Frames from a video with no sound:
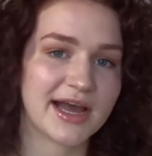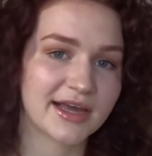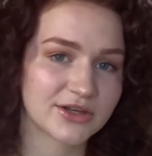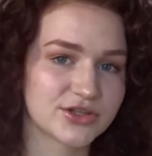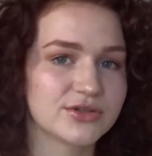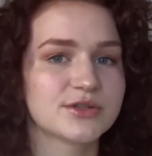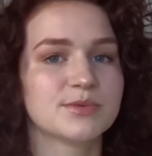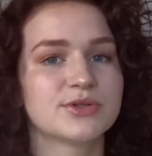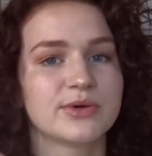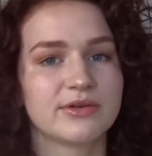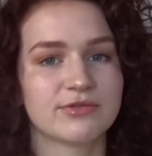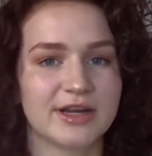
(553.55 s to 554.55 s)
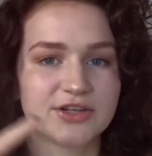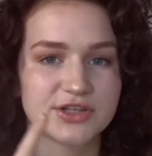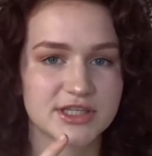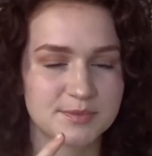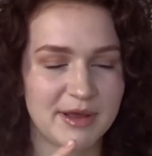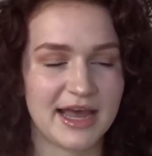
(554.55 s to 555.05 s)
I could choose between
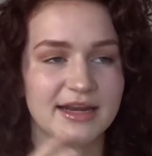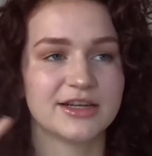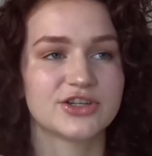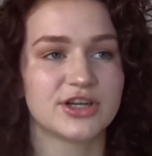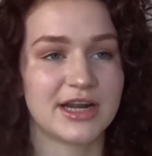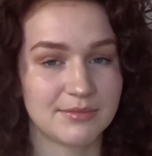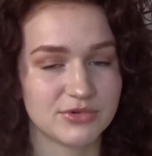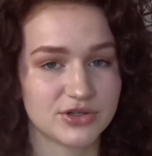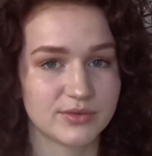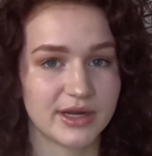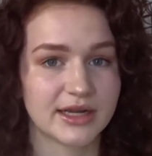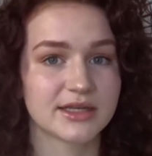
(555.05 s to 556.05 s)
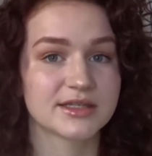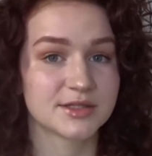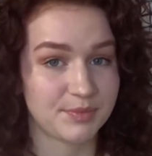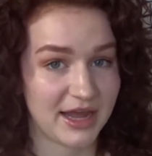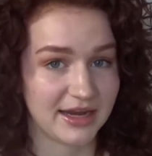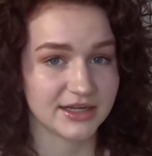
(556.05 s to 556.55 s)
French and Spanish, and I'm doing
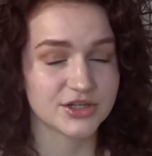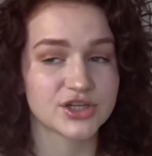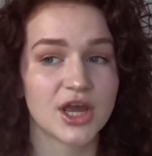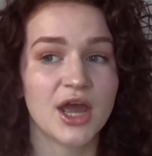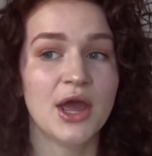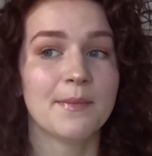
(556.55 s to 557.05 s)
Spanish